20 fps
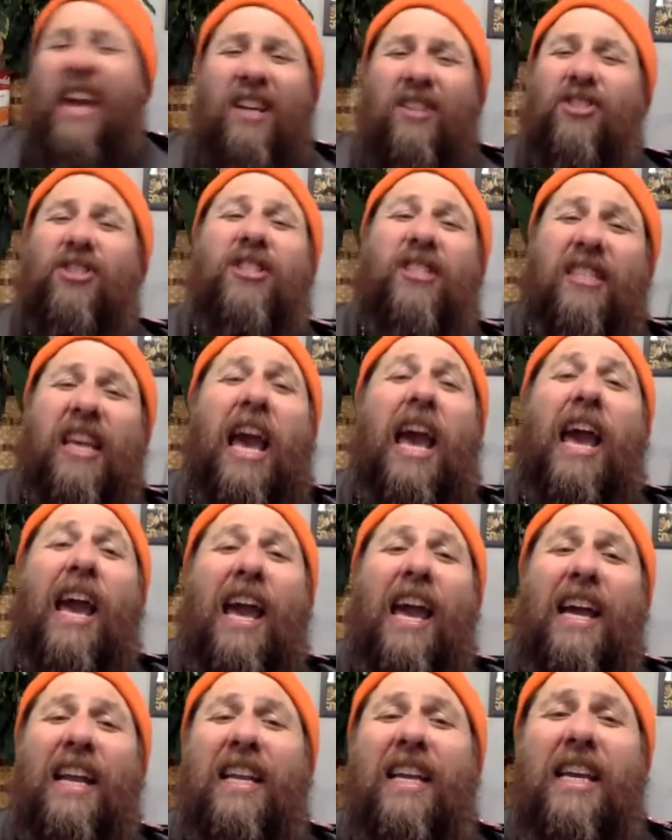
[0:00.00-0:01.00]
She
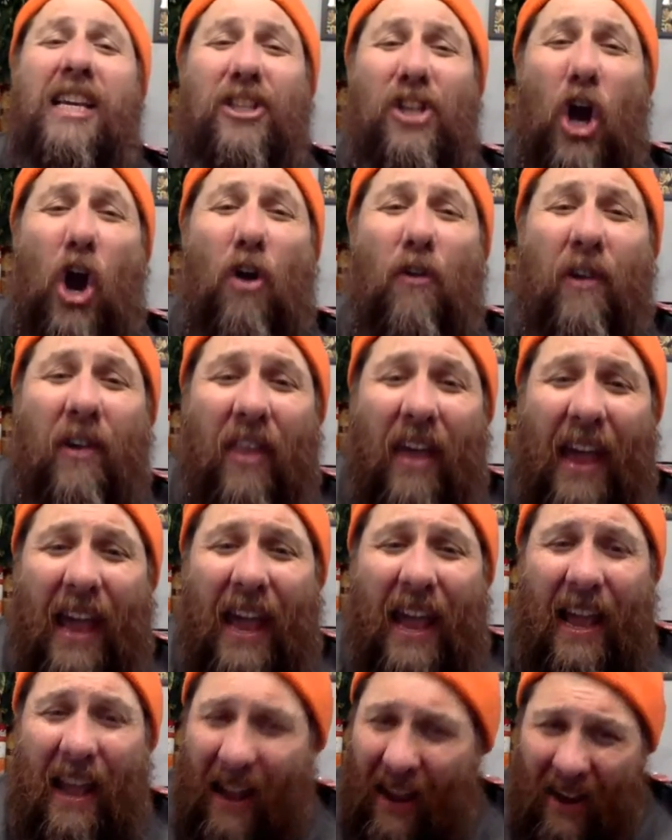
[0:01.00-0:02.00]
said, he's over
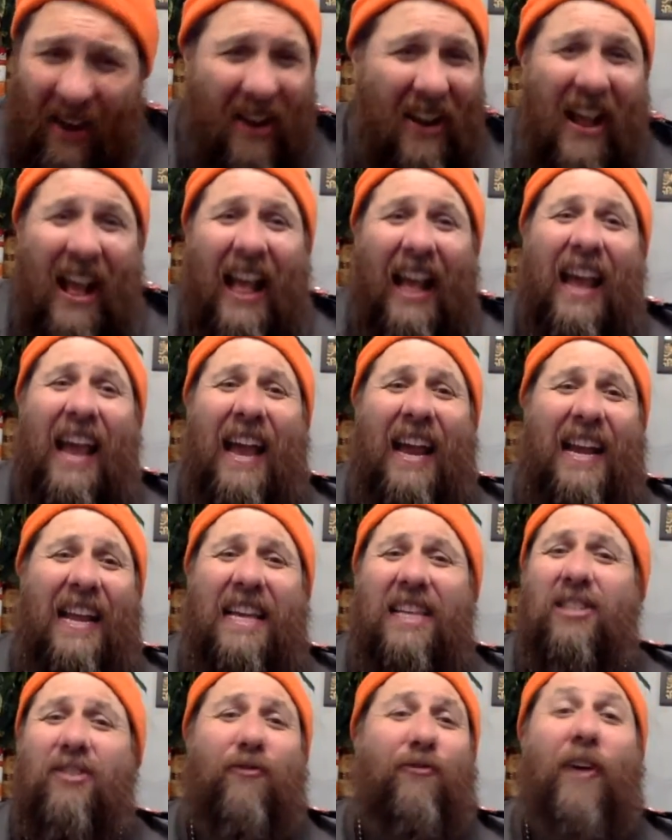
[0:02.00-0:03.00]
there and
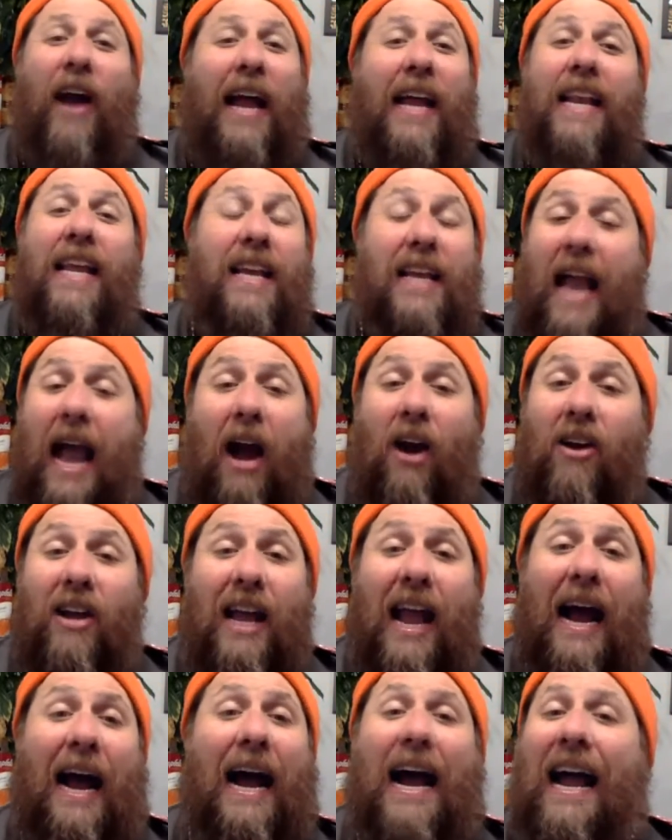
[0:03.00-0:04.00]
he's fighting
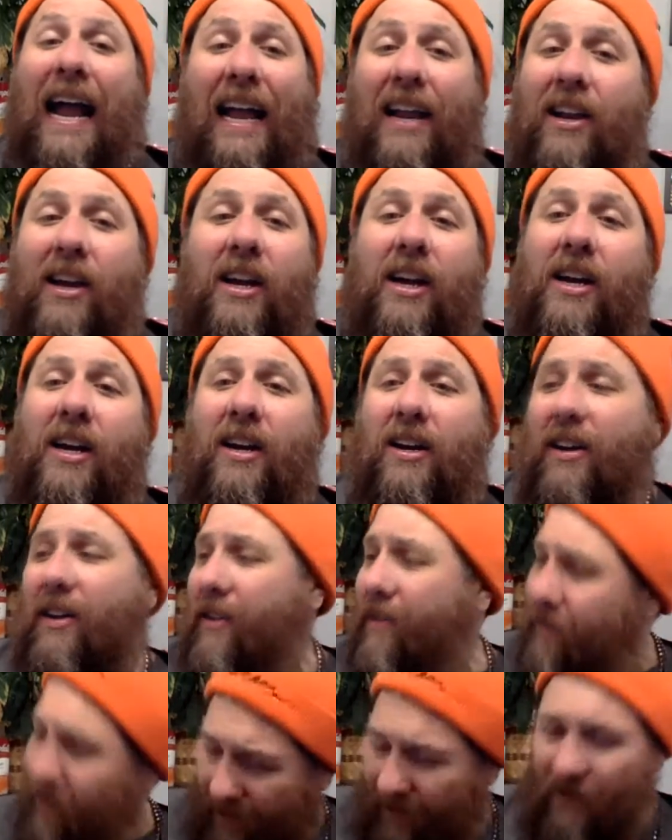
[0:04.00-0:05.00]

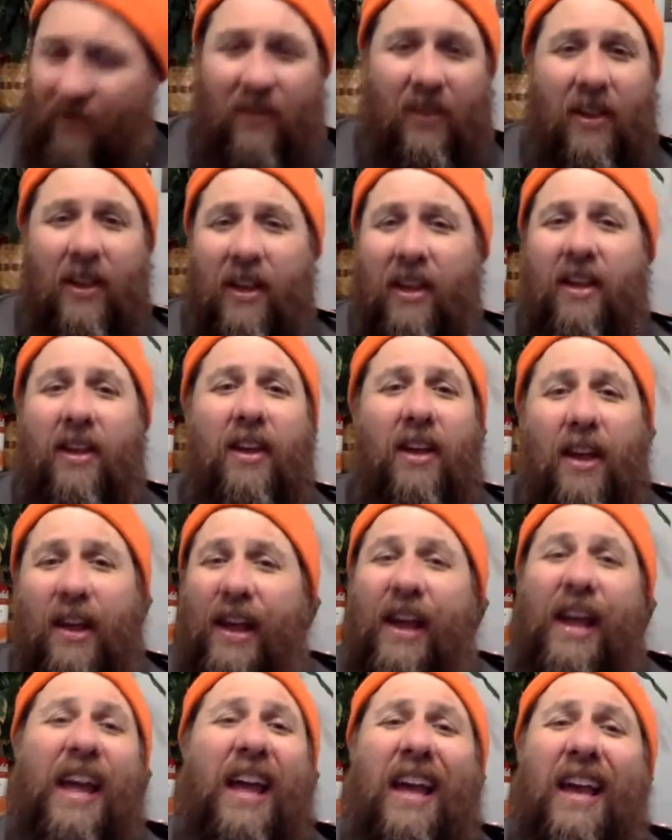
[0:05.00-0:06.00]
Al-Qaeda.
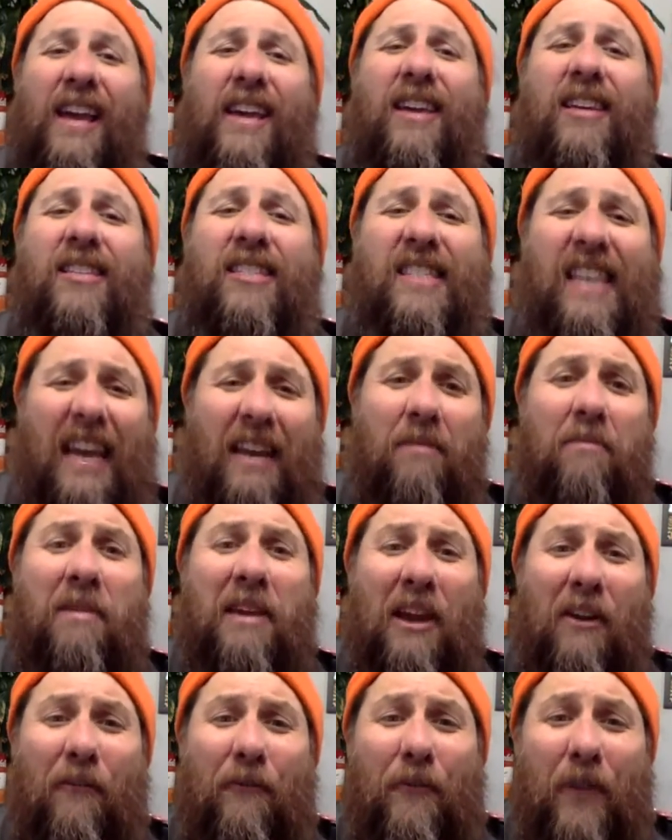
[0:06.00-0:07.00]
He sent
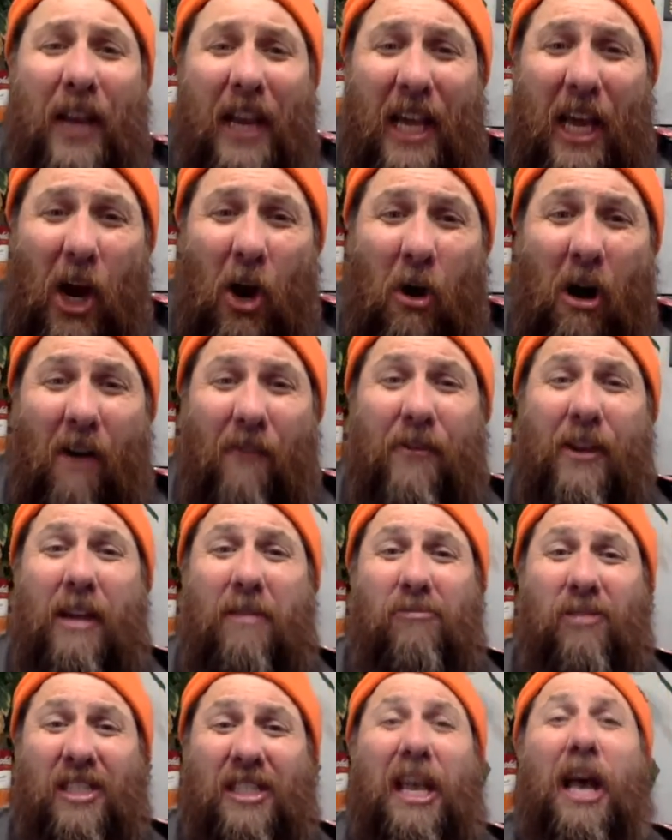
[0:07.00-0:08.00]
me a video of
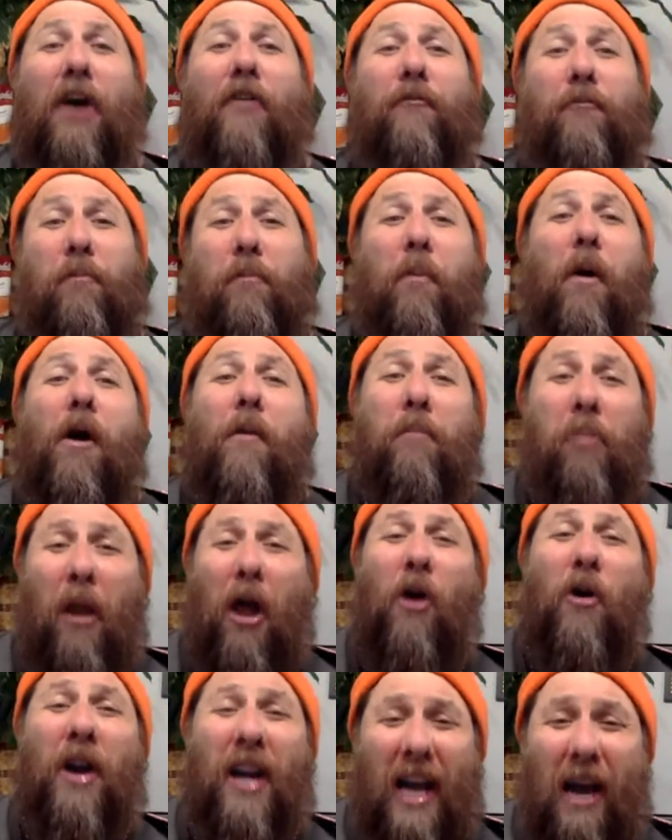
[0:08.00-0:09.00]
himself
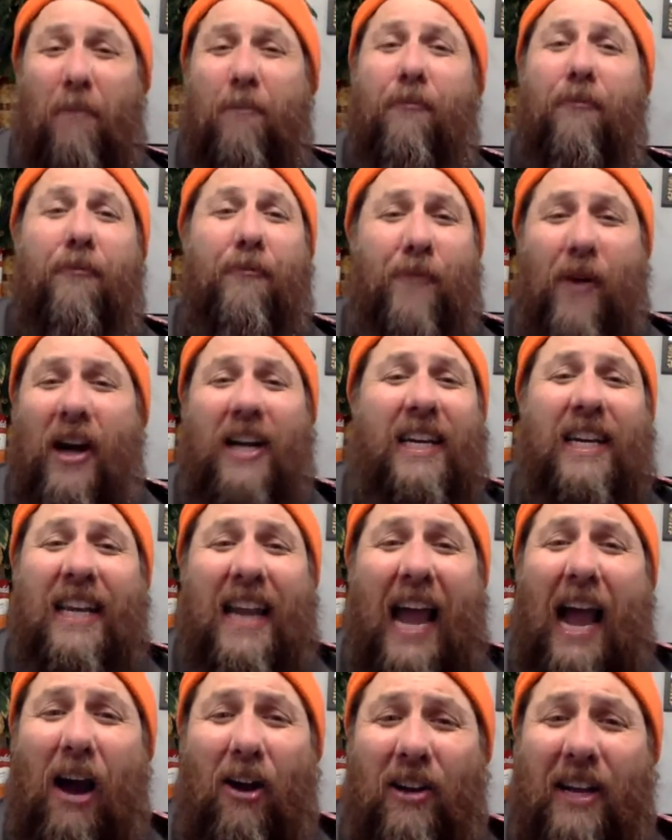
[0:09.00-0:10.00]
blowing up fucking
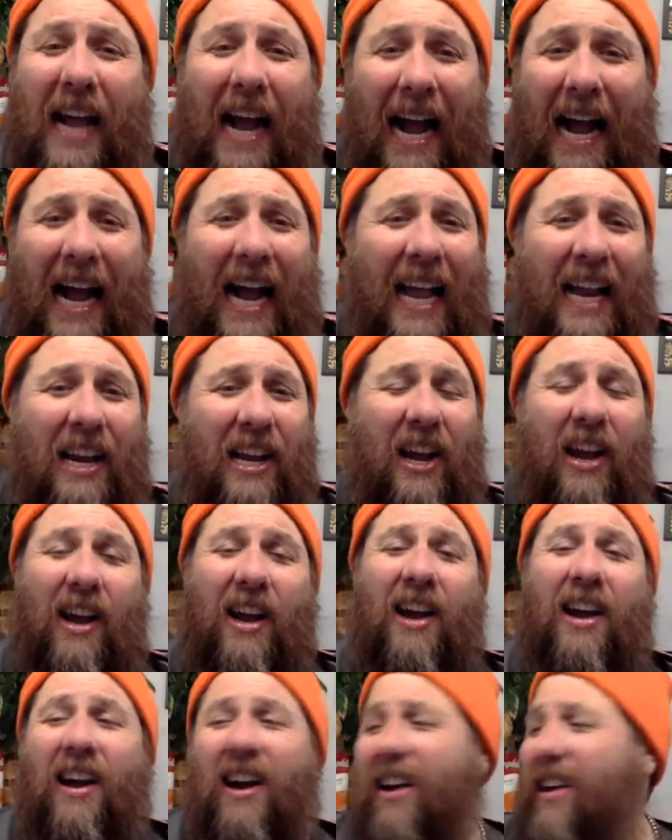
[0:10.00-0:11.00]

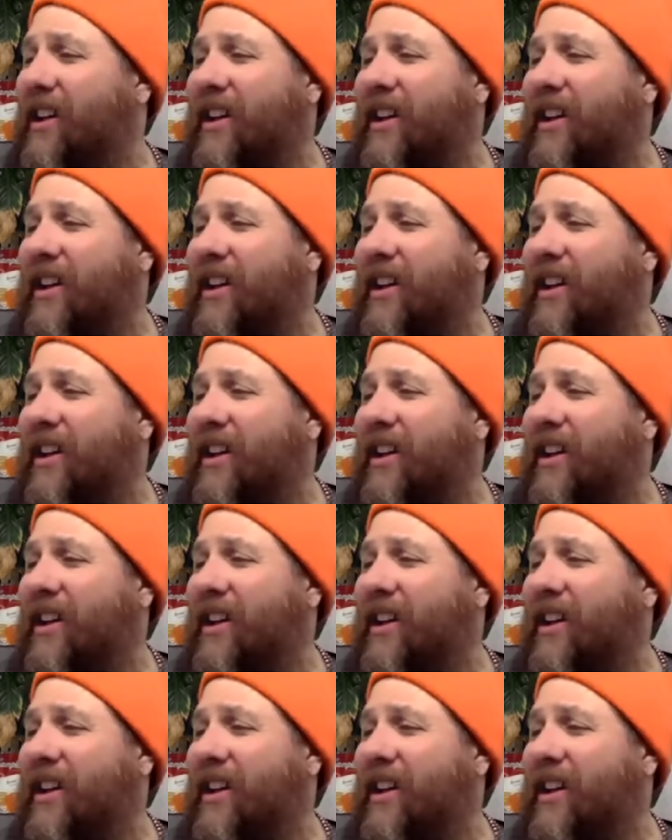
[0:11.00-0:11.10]
Al-Qaeda